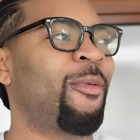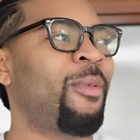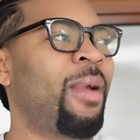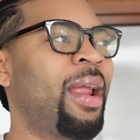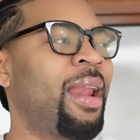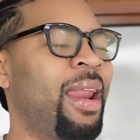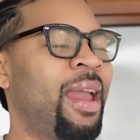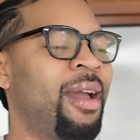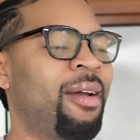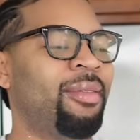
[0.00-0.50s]

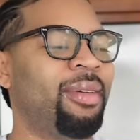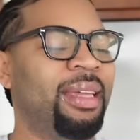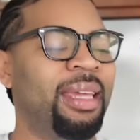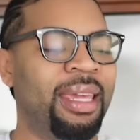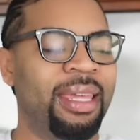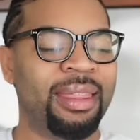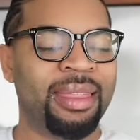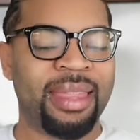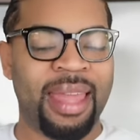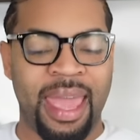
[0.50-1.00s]
right now
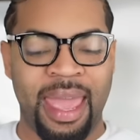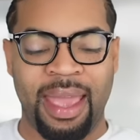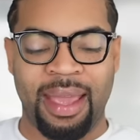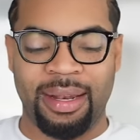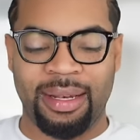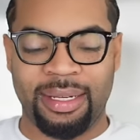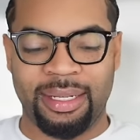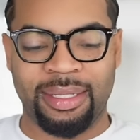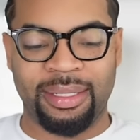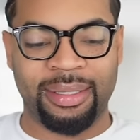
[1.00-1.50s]
in
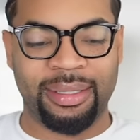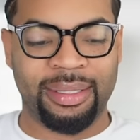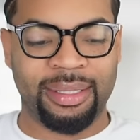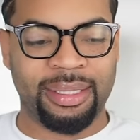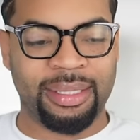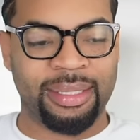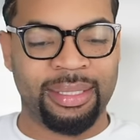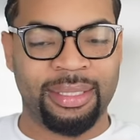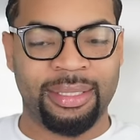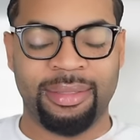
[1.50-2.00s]
this
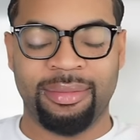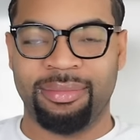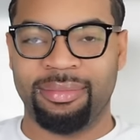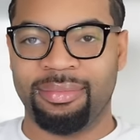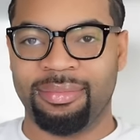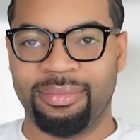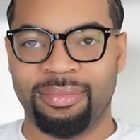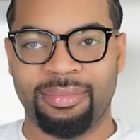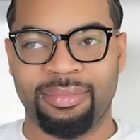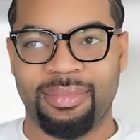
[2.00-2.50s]

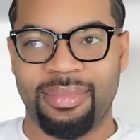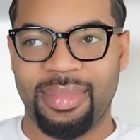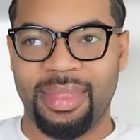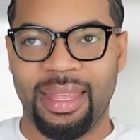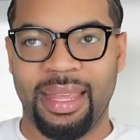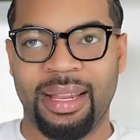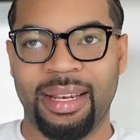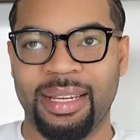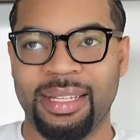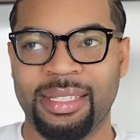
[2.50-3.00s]

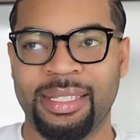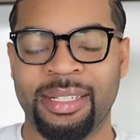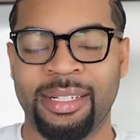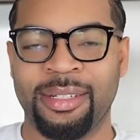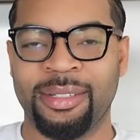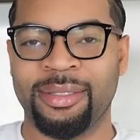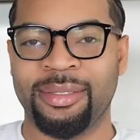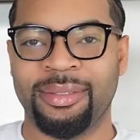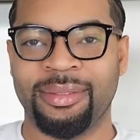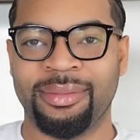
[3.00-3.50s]

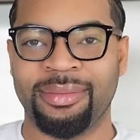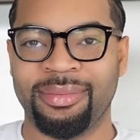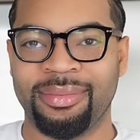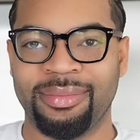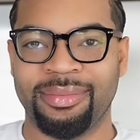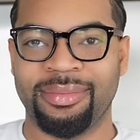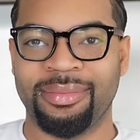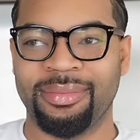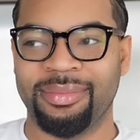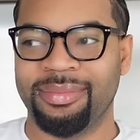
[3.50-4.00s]
little
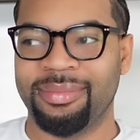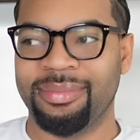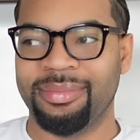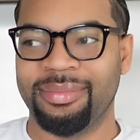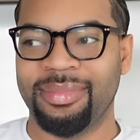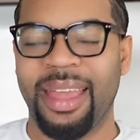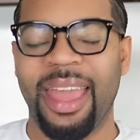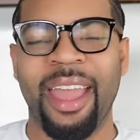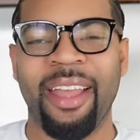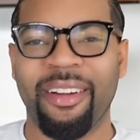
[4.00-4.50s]

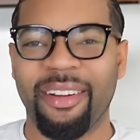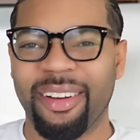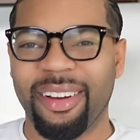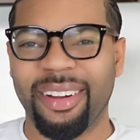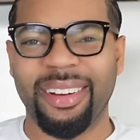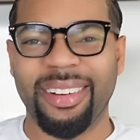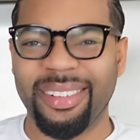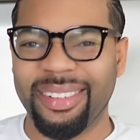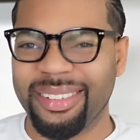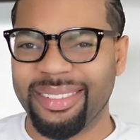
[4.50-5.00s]

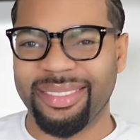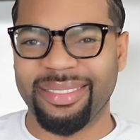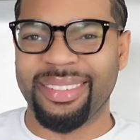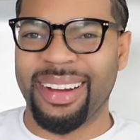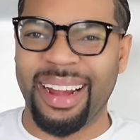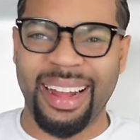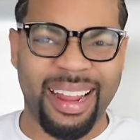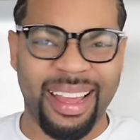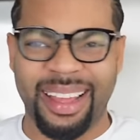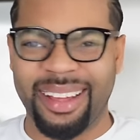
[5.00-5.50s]
era
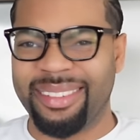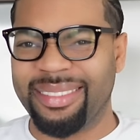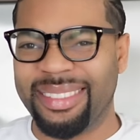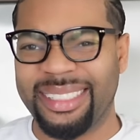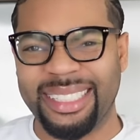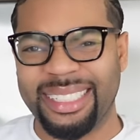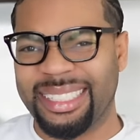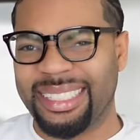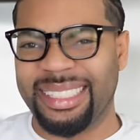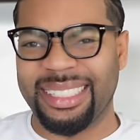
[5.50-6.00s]
right now,
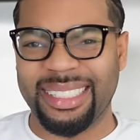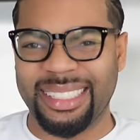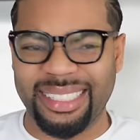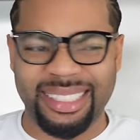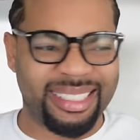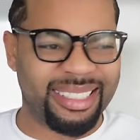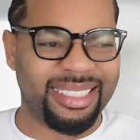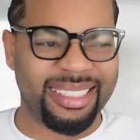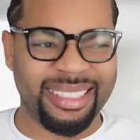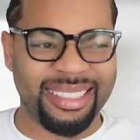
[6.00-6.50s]
which is
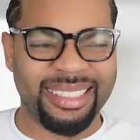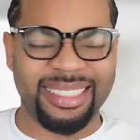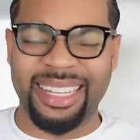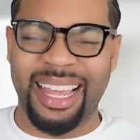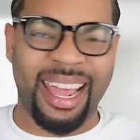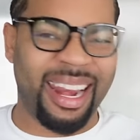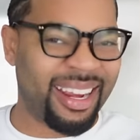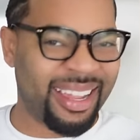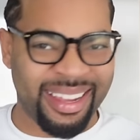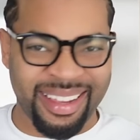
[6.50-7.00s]

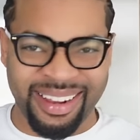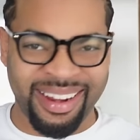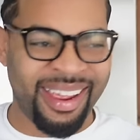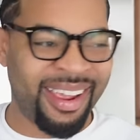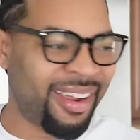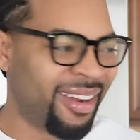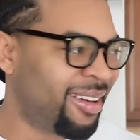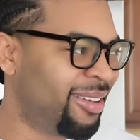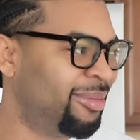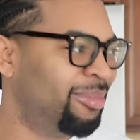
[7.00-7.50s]
not a good
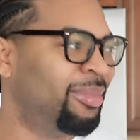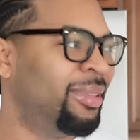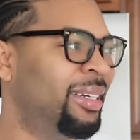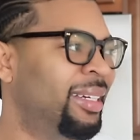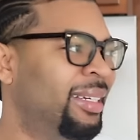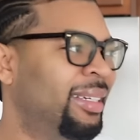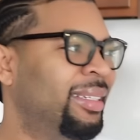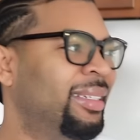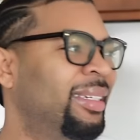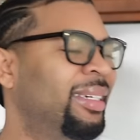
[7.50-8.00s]
era,
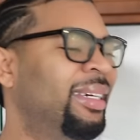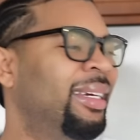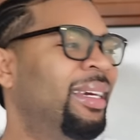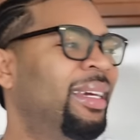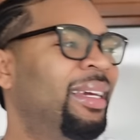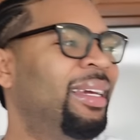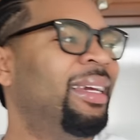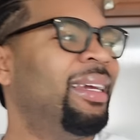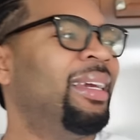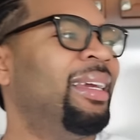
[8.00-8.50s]
but
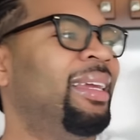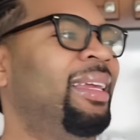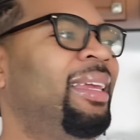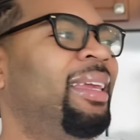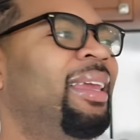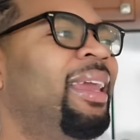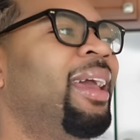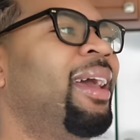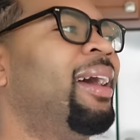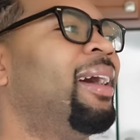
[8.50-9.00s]

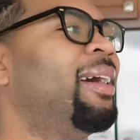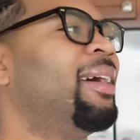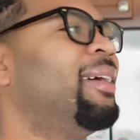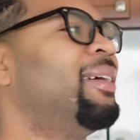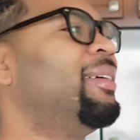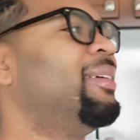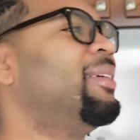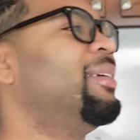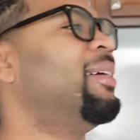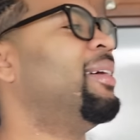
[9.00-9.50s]

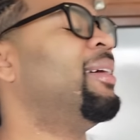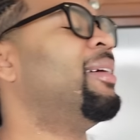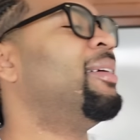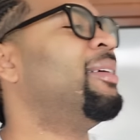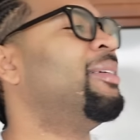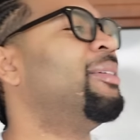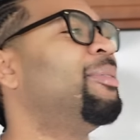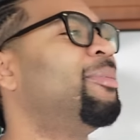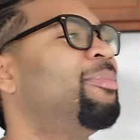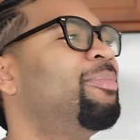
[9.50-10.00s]
yeah.
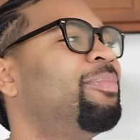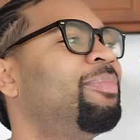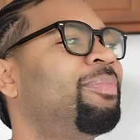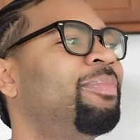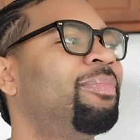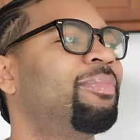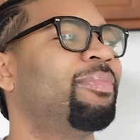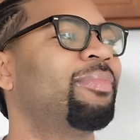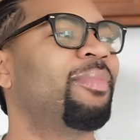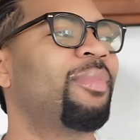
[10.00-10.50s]

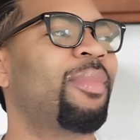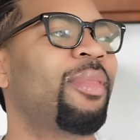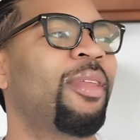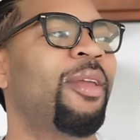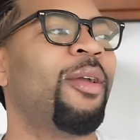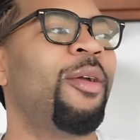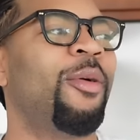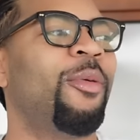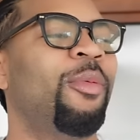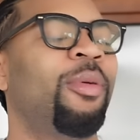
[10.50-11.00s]

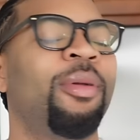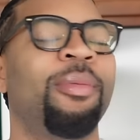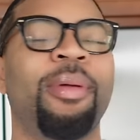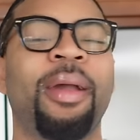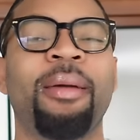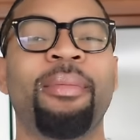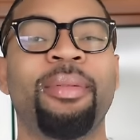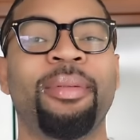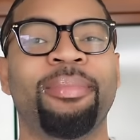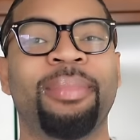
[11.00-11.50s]
We're
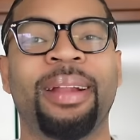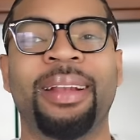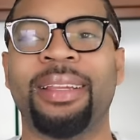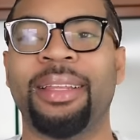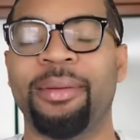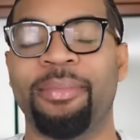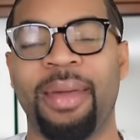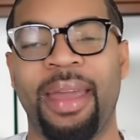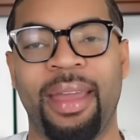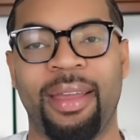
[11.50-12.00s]
probably about to
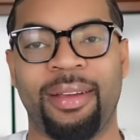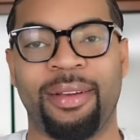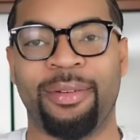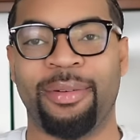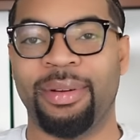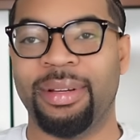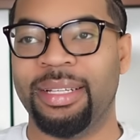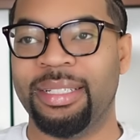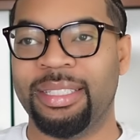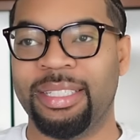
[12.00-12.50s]
get back
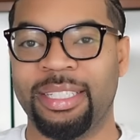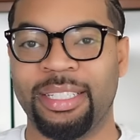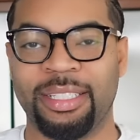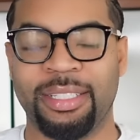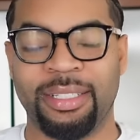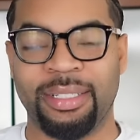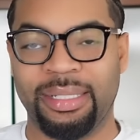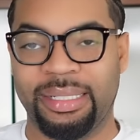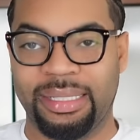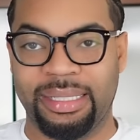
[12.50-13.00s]
going into
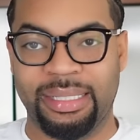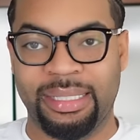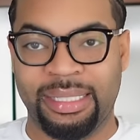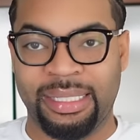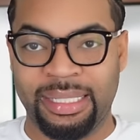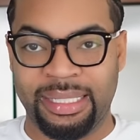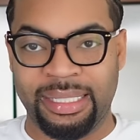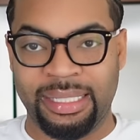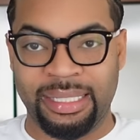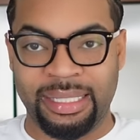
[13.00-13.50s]

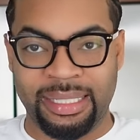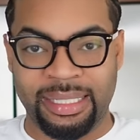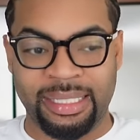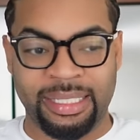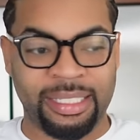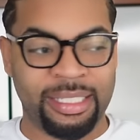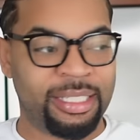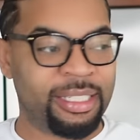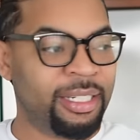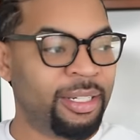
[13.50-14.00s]
getting into
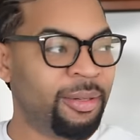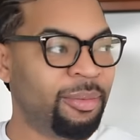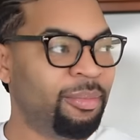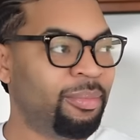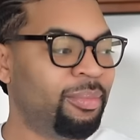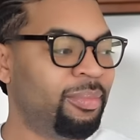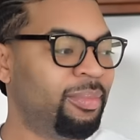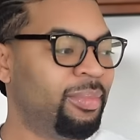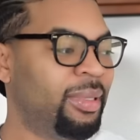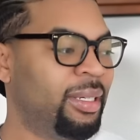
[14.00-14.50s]
the
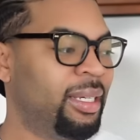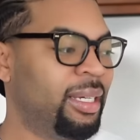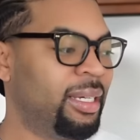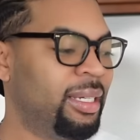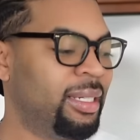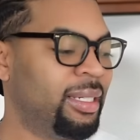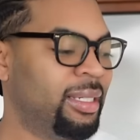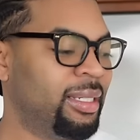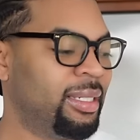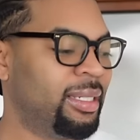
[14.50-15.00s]
gym
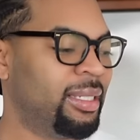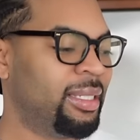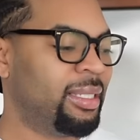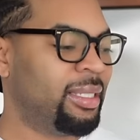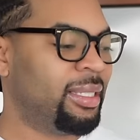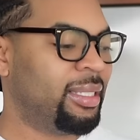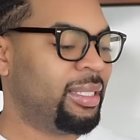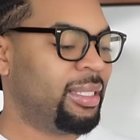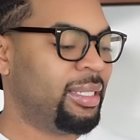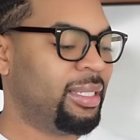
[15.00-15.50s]
because